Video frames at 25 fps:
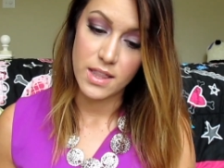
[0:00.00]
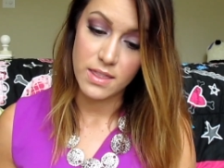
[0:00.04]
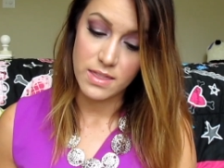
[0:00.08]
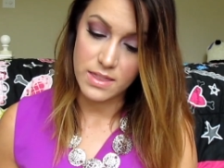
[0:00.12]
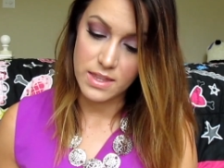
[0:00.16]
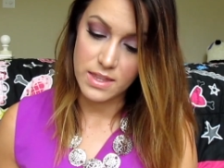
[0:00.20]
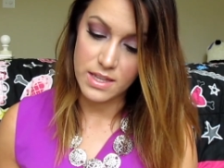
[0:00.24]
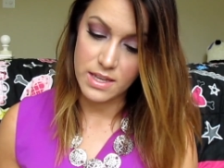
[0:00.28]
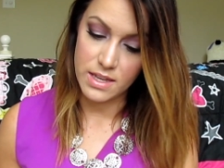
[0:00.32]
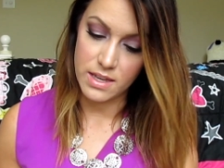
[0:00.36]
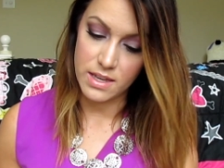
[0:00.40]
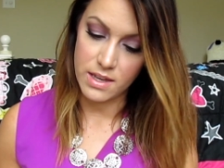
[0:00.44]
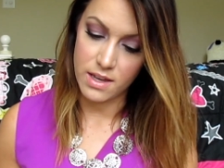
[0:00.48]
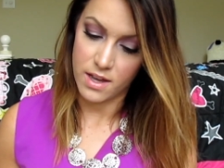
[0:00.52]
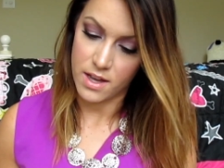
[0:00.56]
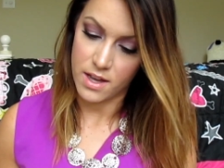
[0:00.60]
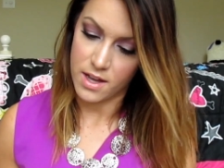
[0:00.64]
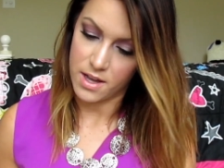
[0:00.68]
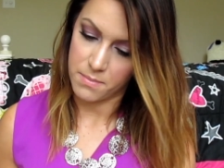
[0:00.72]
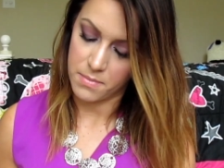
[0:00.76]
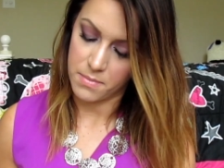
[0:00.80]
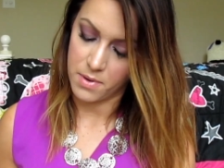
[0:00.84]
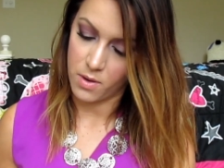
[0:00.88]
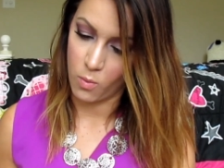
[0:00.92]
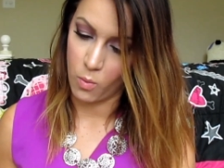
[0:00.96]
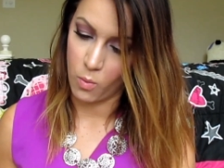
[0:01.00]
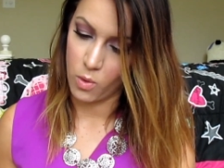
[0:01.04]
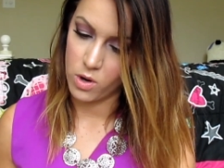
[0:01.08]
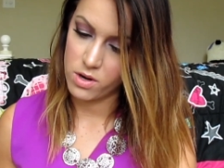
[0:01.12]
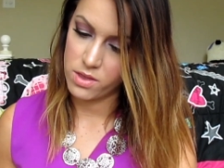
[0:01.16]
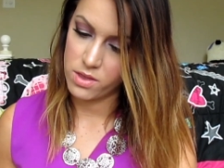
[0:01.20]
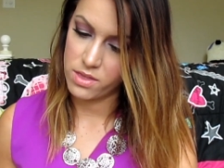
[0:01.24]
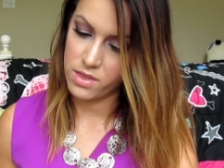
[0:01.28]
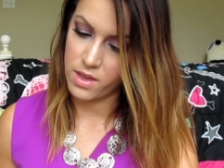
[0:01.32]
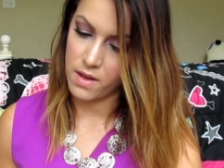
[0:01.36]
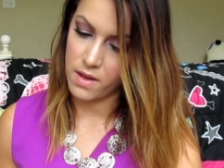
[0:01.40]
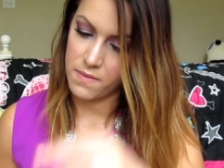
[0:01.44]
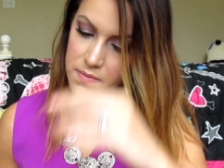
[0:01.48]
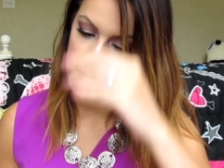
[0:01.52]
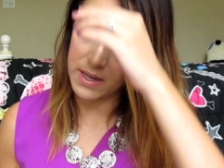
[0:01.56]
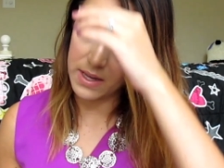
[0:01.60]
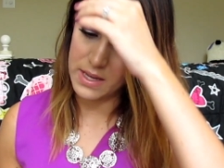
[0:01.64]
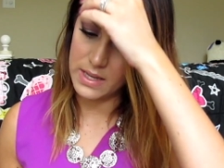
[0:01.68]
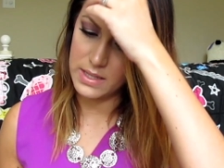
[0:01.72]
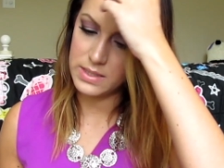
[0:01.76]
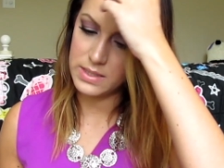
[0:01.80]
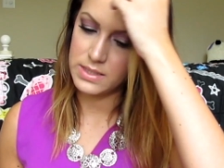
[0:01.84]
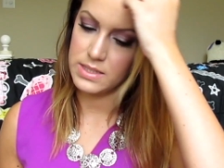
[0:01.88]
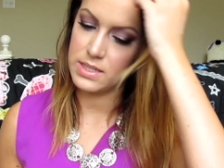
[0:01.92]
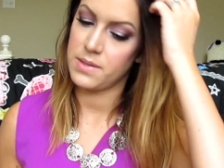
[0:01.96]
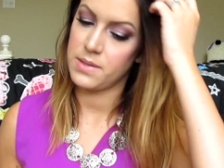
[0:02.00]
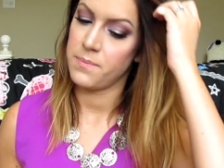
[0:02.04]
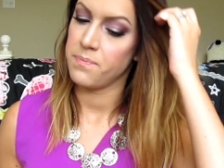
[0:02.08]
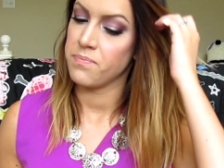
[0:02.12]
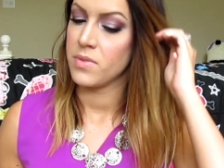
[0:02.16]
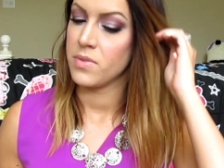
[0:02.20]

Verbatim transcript: the um, worth of it